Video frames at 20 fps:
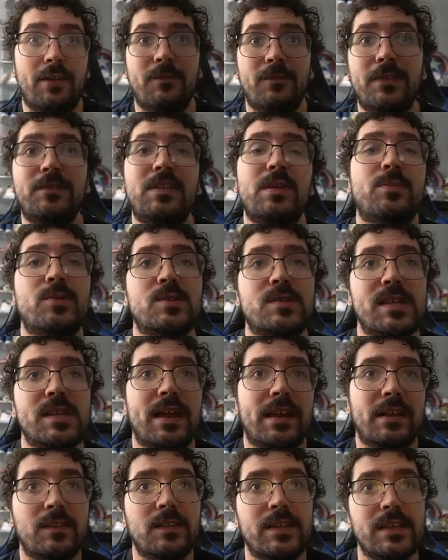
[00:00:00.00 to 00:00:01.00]
50%
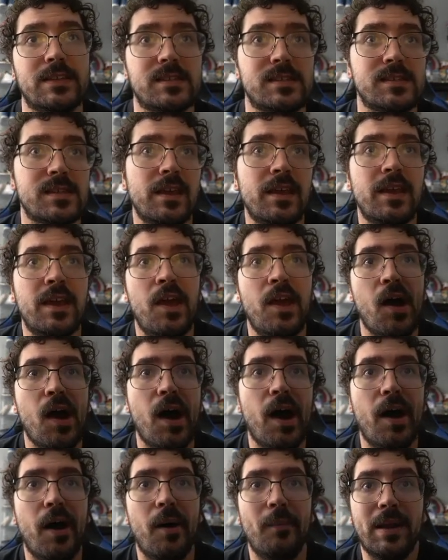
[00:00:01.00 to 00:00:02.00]
at least.
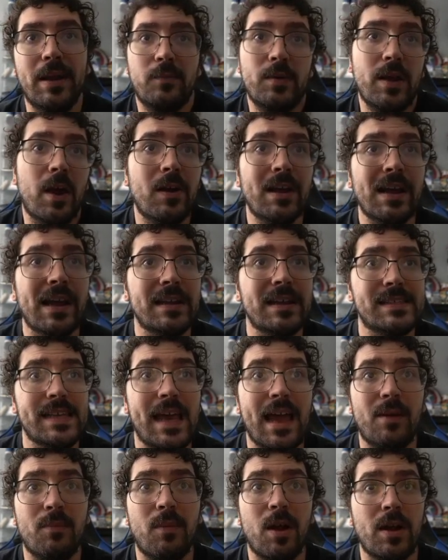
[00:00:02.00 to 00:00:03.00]
Um, and we already got a
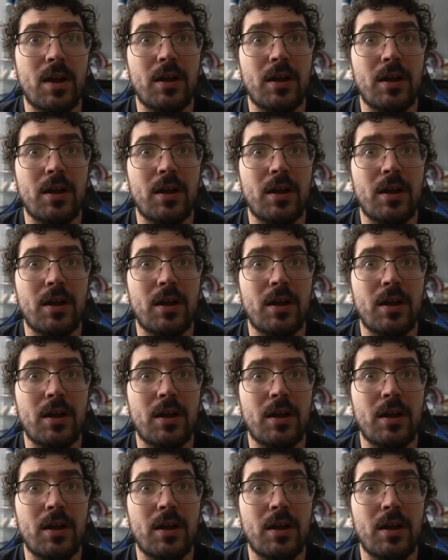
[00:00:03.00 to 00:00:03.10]
Zack Martin